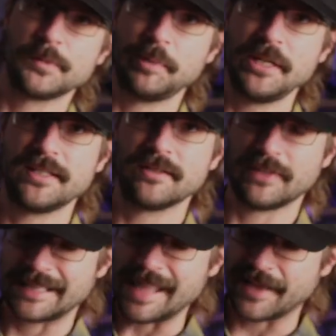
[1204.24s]
piece of
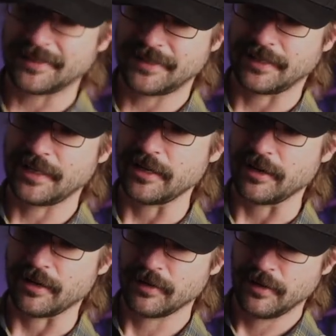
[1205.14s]
elastic
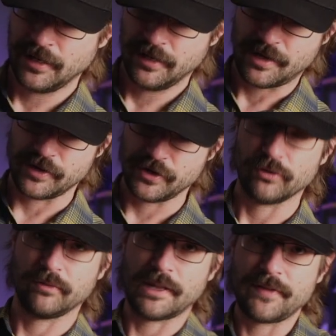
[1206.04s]
here on your
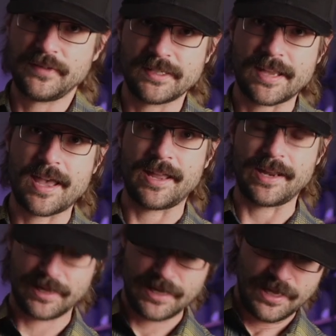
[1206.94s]
left
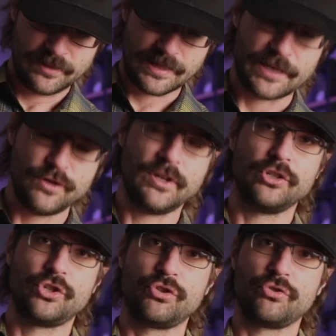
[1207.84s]
side that you can
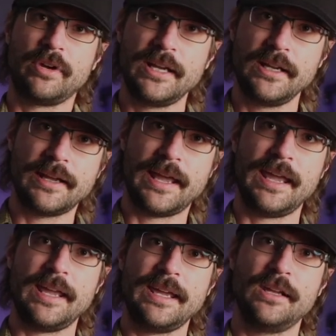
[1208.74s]
string
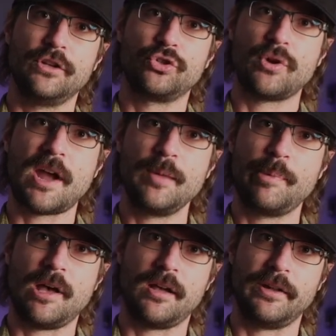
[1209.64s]
a
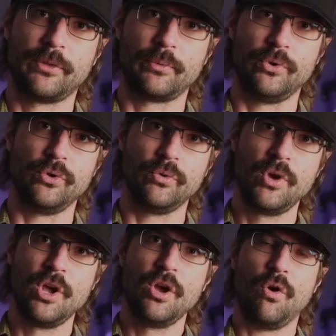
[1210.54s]
tripod through,
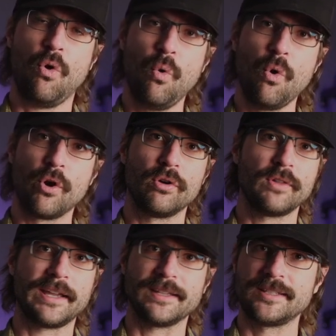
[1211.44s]
or
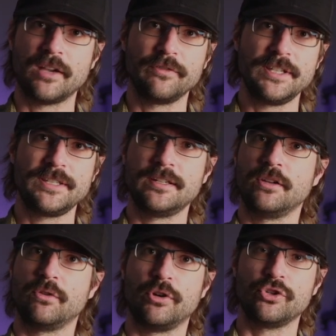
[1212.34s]
like a selfie
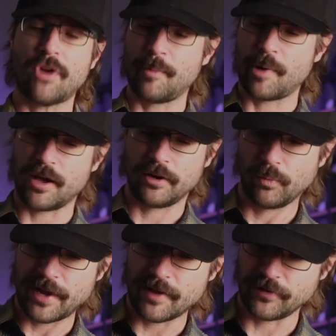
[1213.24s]
stick or a tripod or
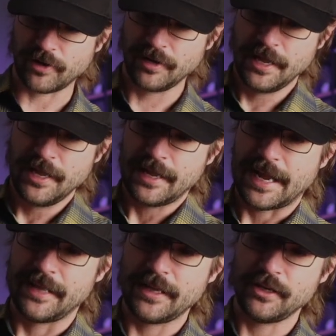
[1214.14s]
whatever,
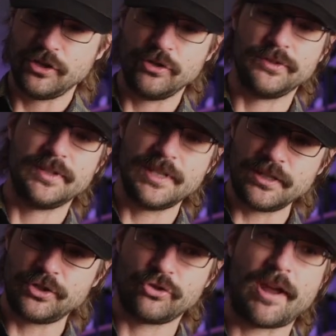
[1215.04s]
and then you use
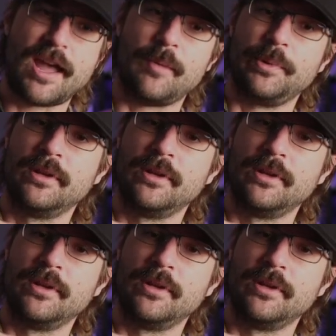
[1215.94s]
this strap